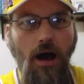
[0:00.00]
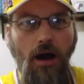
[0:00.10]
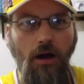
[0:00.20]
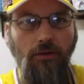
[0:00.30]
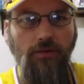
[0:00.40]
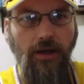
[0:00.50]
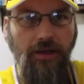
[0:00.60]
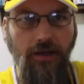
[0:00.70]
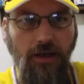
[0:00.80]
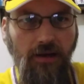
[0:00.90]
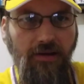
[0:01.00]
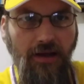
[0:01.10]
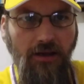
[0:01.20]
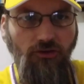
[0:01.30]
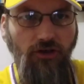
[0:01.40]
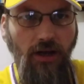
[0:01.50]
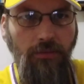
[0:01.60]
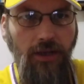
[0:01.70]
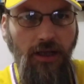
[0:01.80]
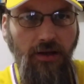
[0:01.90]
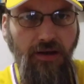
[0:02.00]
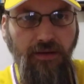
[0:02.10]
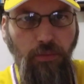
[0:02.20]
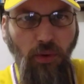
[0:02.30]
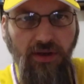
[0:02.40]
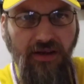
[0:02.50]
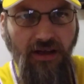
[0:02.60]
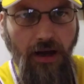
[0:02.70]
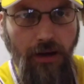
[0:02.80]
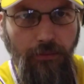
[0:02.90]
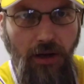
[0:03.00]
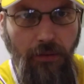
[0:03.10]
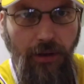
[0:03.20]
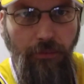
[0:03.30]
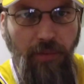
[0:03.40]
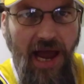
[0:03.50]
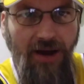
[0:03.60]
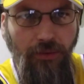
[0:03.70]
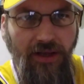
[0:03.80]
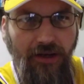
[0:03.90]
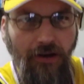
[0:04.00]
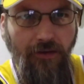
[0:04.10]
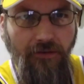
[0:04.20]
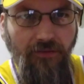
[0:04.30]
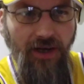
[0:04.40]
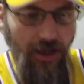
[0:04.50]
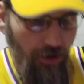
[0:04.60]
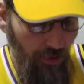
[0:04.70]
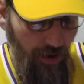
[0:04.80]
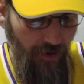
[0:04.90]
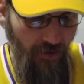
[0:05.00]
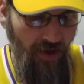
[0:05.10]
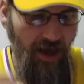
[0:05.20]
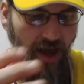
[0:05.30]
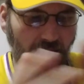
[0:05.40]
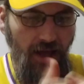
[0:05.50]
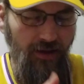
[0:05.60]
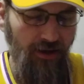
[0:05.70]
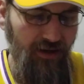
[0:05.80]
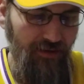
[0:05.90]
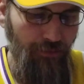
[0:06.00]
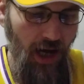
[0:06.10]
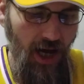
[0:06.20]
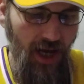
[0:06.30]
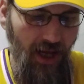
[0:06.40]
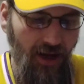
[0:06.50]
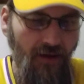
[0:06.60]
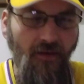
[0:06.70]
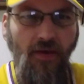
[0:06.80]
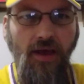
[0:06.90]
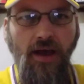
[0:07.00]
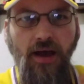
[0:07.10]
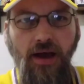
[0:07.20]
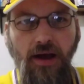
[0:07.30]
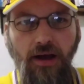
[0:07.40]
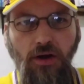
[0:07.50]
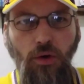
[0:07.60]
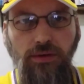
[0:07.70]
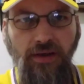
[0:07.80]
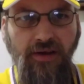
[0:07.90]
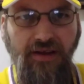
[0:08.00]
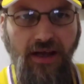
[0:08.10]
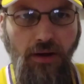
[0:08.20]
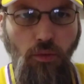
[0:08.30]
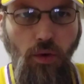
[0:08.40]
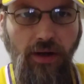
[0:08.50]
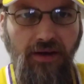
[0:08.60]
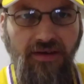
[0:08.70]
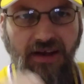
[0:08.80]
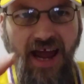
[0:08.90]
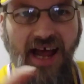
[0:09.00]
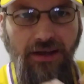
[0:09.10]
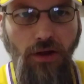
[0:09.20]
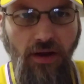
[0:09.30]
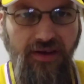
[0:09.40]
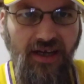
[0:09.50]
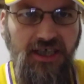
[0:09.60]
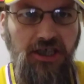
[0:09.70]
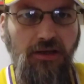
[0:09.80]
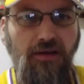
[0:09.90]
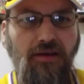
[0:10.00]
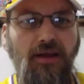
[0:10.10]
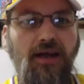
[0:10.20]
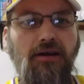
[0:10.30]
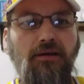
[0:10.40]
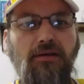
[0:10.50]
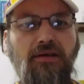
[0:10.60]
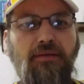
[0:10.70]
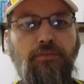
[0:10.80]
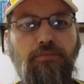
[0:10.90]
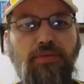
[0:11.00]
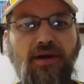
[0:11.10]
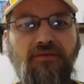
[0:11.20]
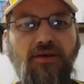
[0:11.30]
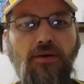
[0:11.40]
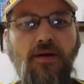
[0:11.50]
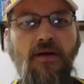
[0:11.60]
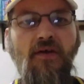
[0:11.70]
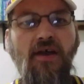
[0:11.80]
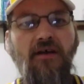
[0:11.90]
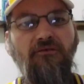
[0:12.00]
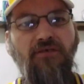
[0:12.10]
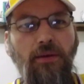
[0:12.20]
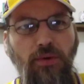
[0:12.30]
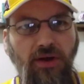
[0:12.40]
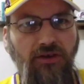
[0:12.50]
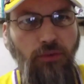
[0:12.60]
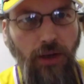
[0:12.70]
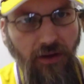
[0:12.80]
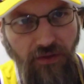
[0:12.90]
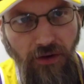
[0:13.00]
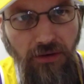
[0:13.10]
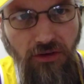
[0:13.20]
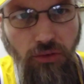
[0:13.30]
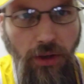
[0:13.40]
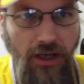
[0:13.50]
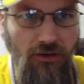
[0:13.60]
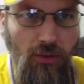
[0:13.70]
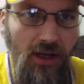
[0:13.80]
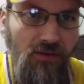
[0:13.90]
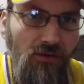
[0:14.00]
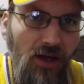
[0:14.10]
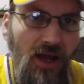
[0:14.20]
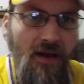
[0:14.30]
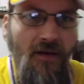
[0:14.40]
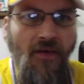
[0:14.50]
All right, ladies and gentlemen, this is Sports Dom coming back with another video. And this is my Golden State Warriors at Los Angeles Lakers preview, February 23rd, 2023.